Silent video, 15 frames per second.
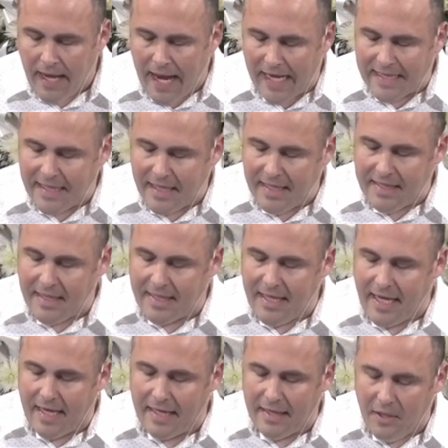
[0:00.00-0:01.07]
as it is to
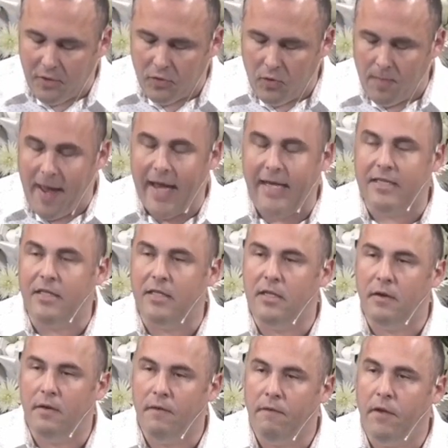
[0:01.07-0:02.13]
take a literal
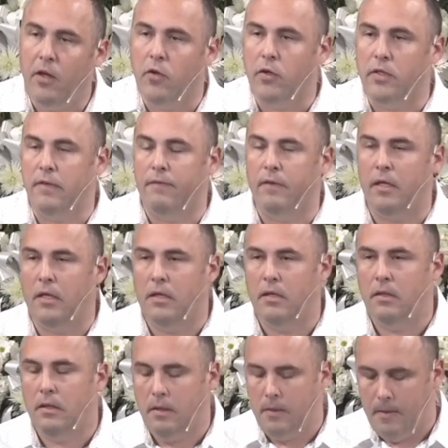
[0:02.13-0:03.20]
passage figuratively.
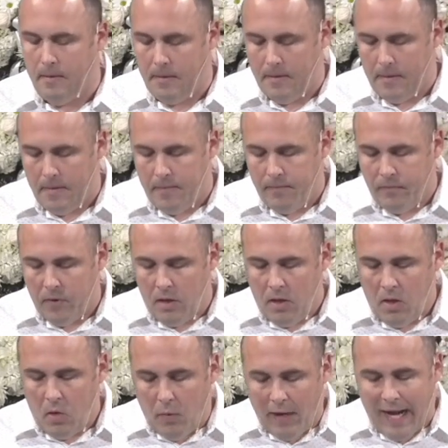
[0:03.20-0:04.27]

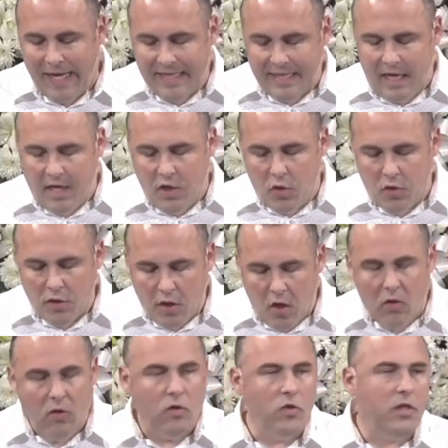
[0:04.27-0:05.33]
When I say your
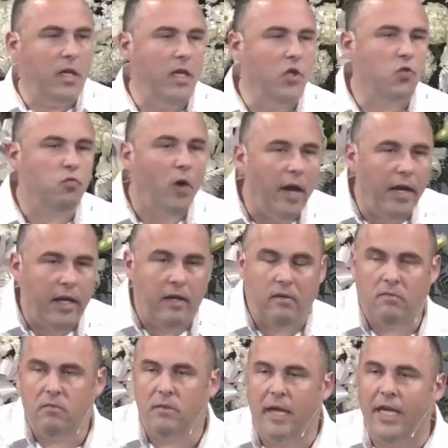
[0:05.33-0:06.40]
nose is running,
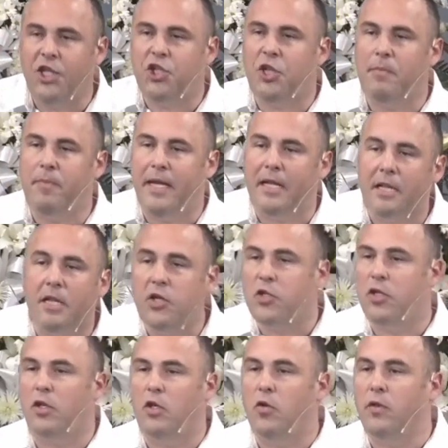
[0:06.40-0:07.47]
it should be clear
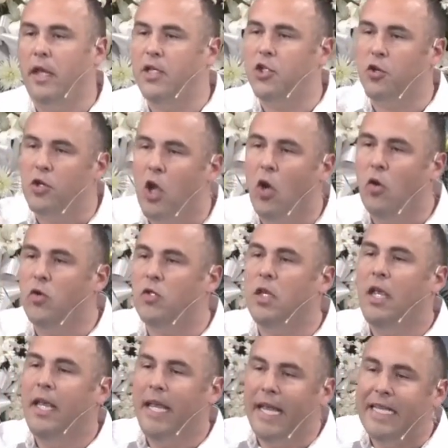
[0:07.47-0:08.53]
to you that your nose
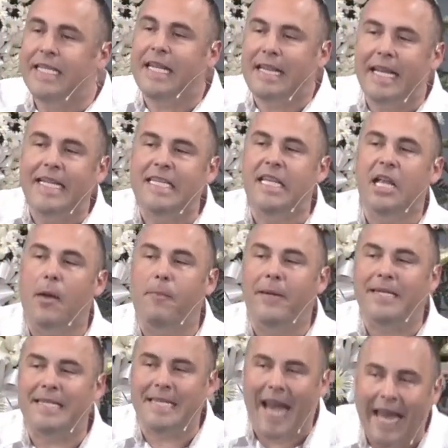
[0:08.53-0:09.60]
isn't lacing up
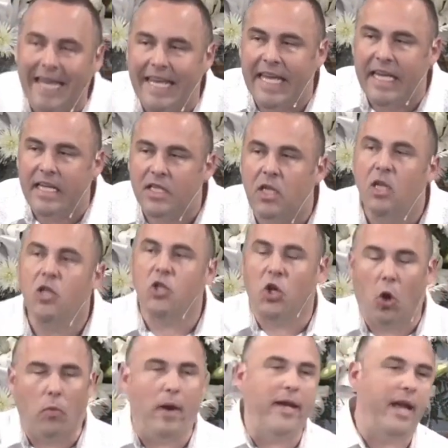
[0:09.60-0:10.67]
his Nikes to
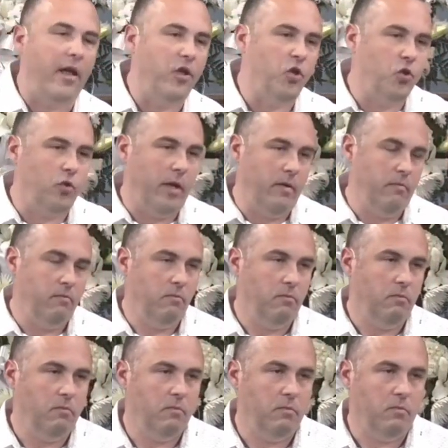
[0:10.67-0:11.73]
go run down the street,
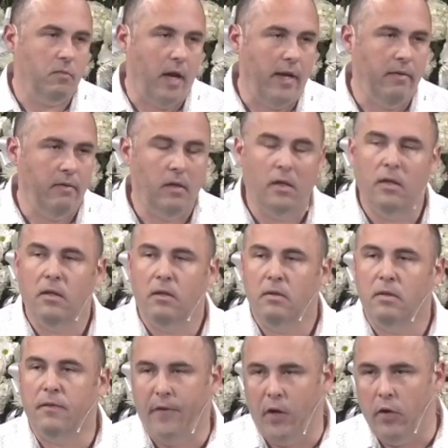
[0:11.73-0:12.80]
right?
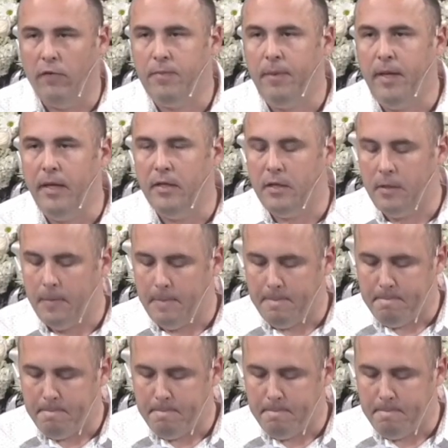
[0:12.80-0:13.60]
It's figure of speech.